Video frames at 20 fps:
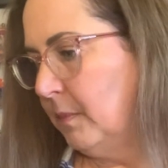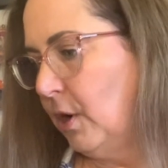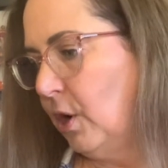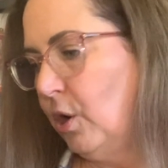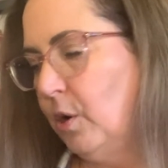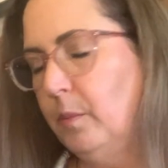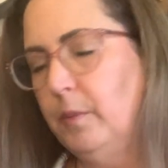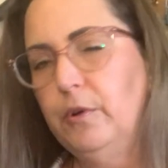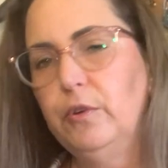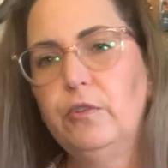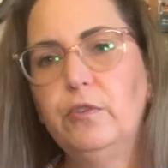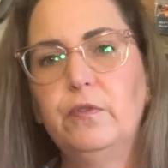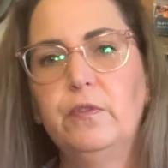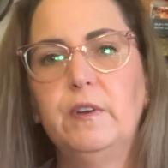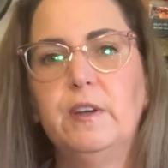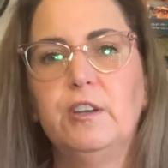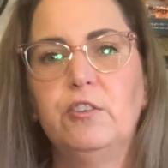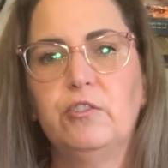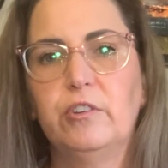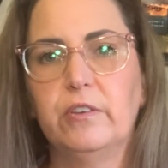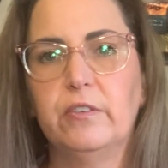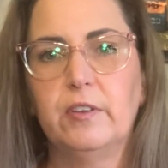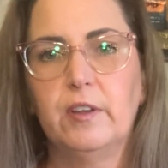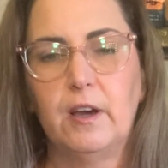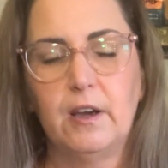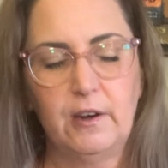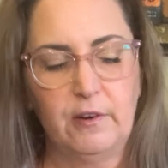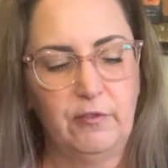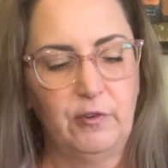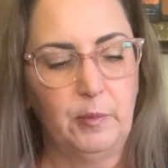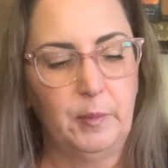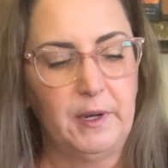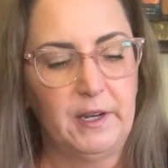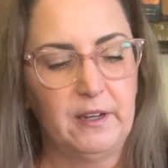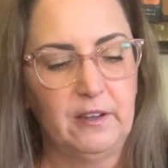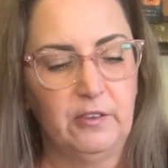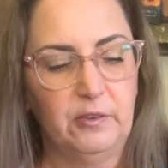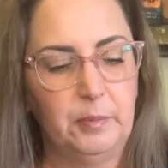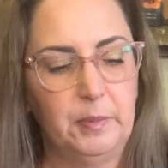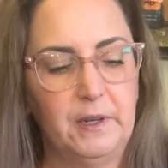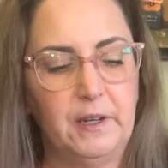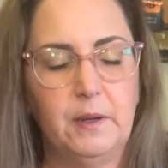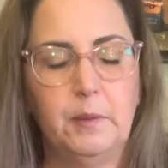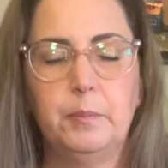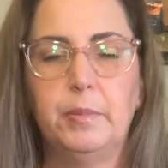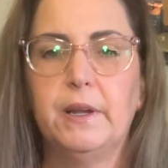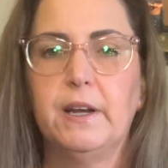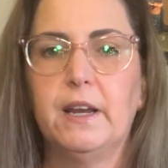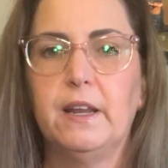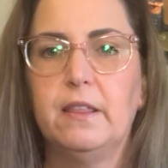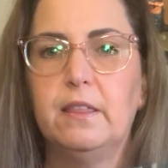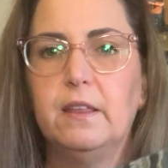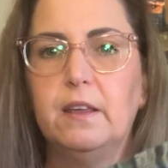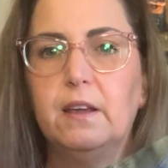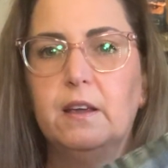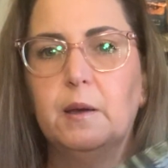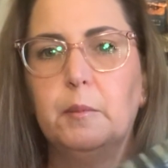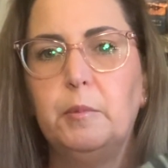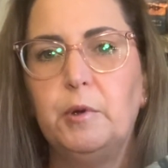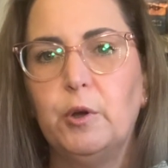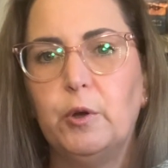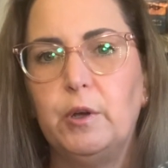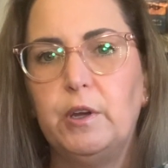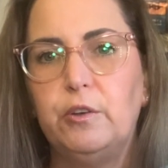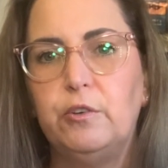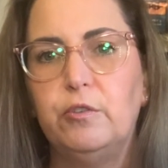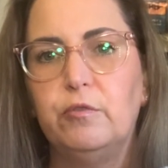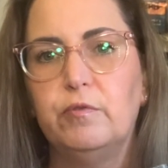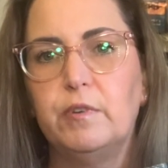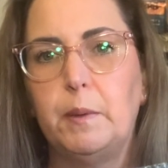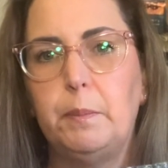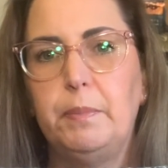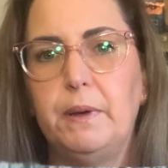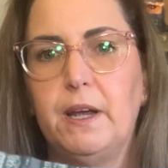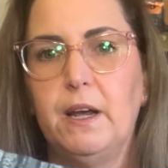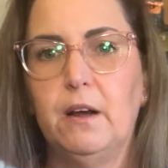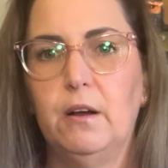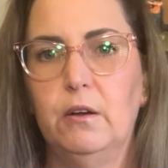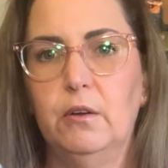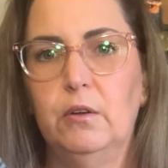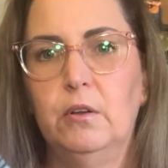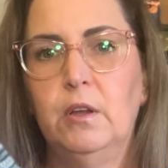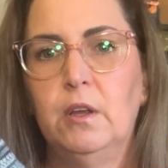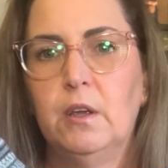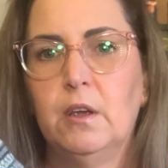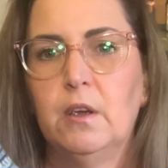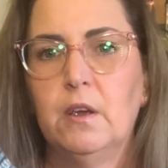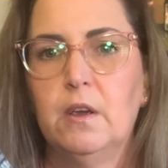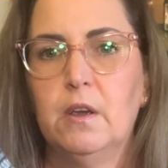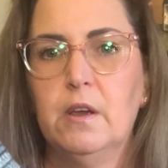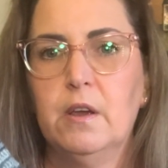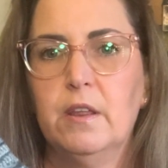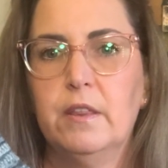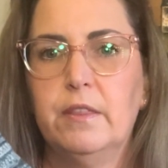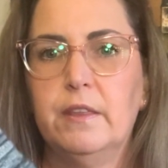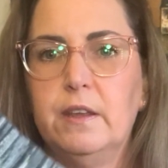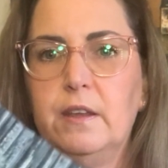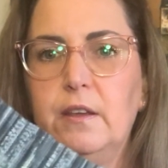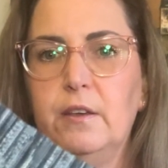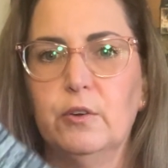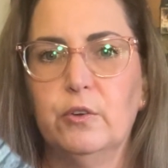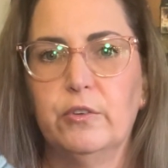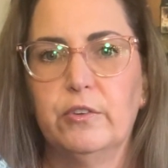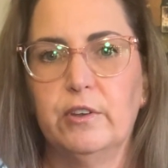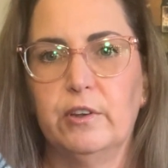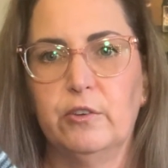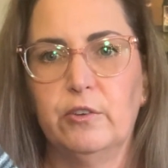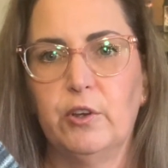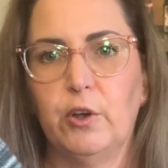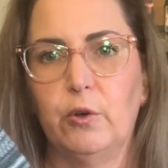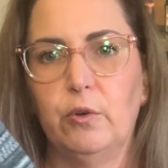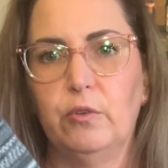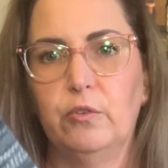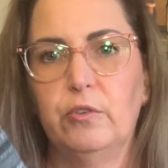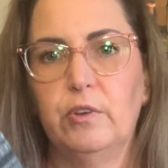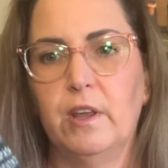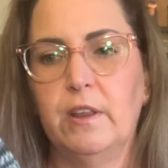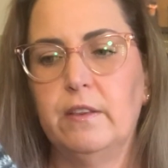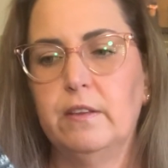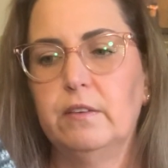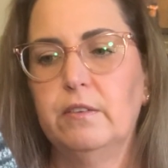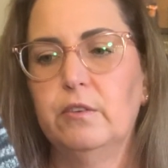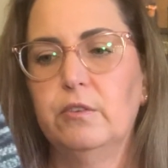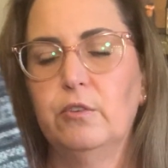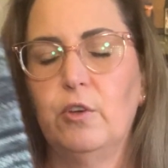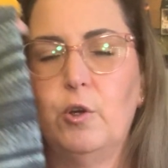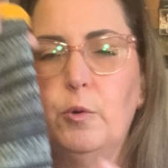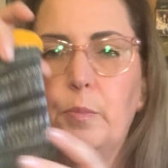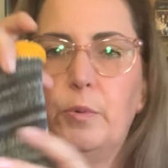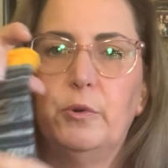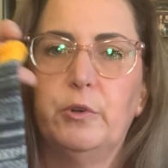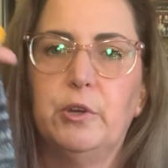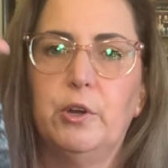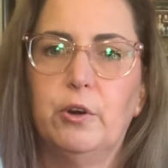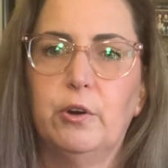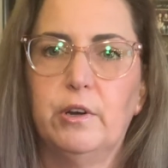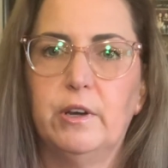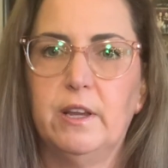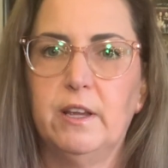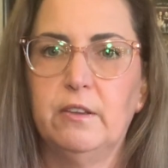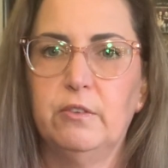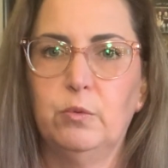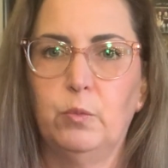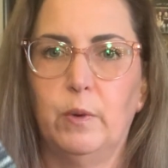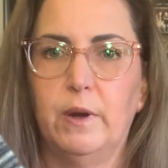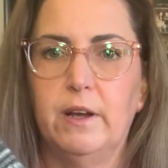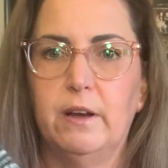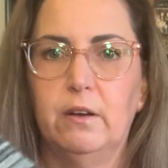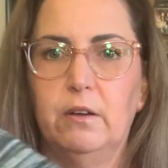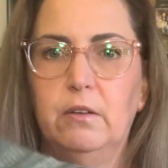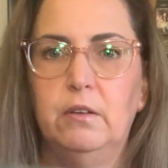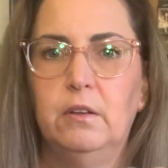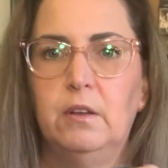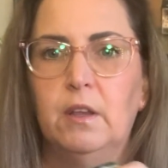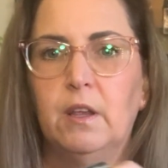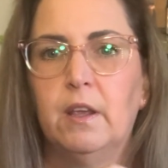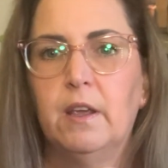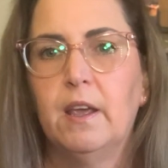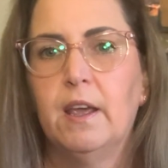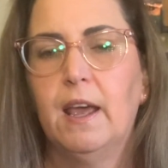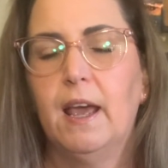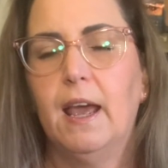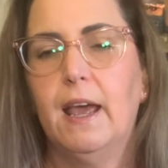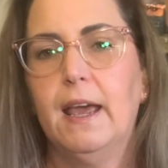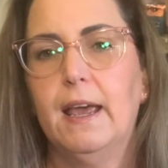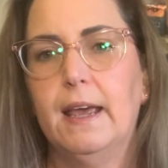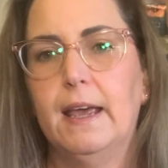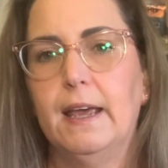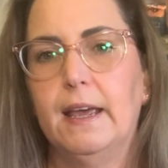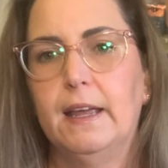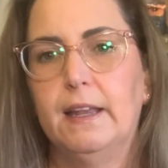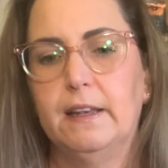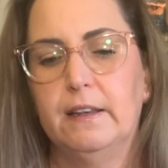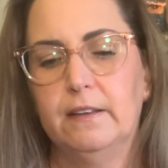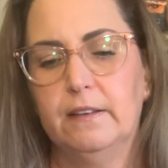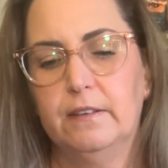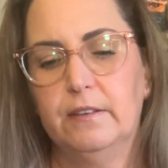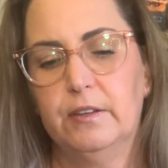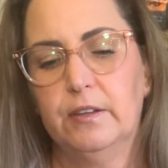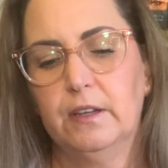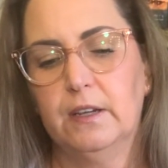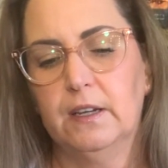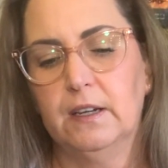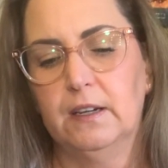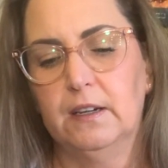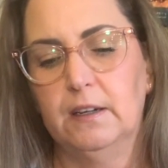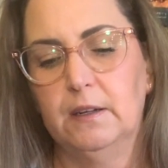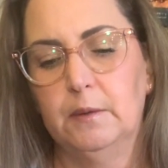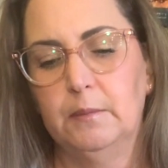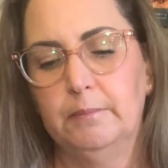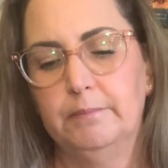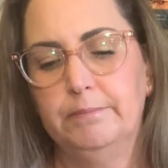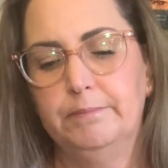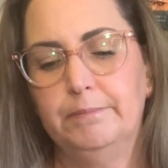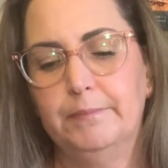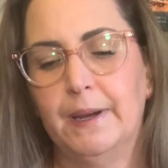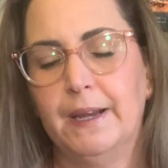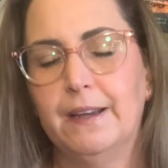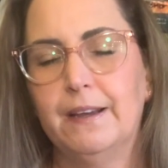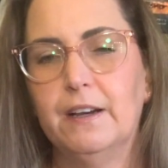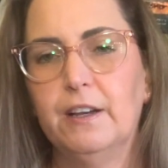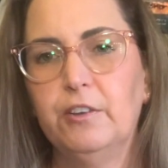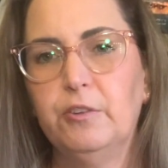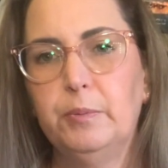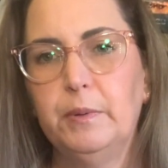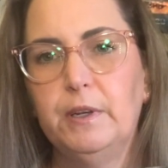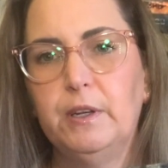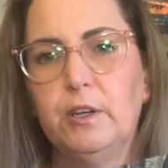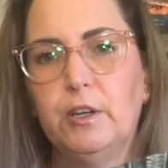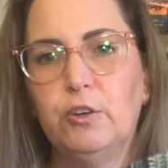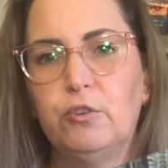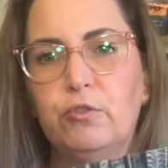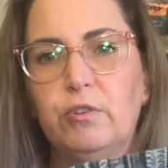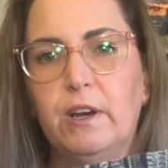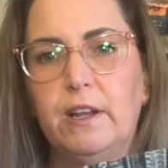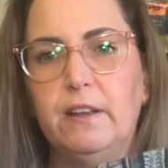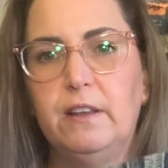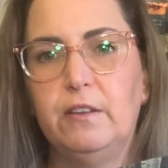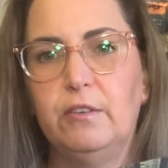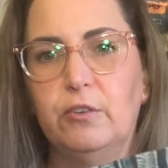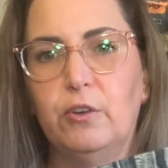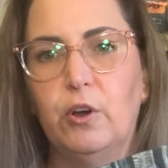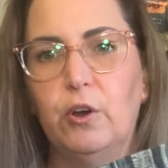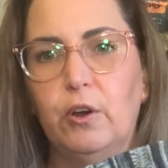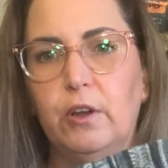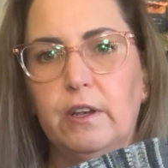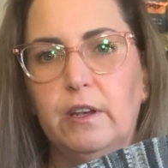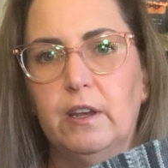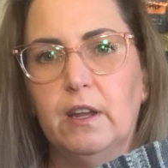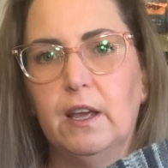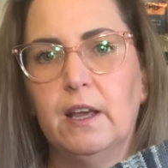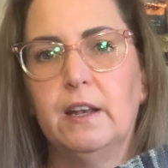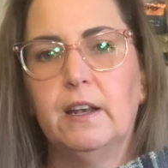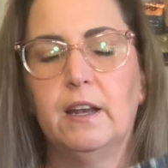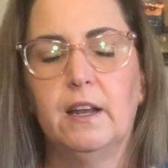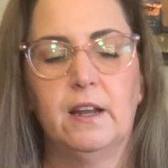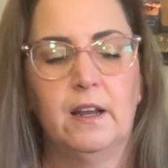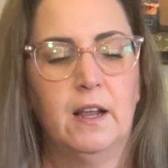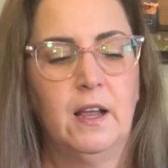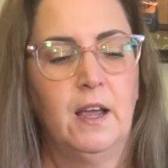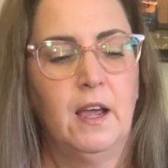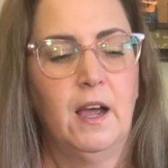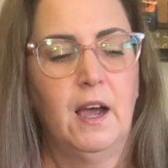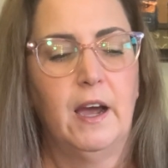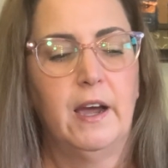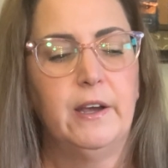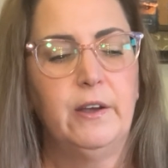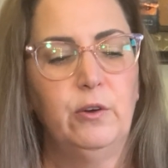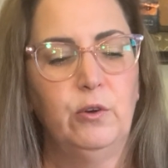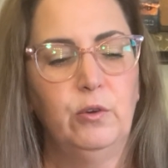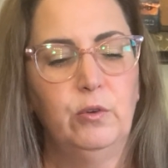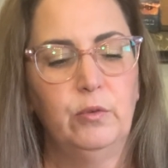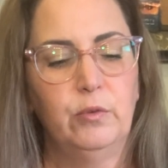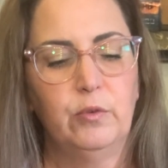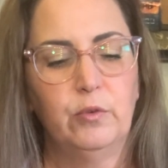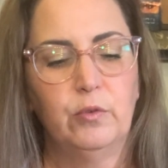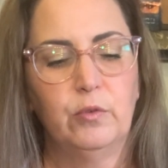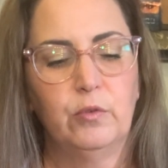almost finished a sock for my husband, but I think I'm going to rip out the heels and toes. And this is opal yarn as well. And my husband tried these on, and I don't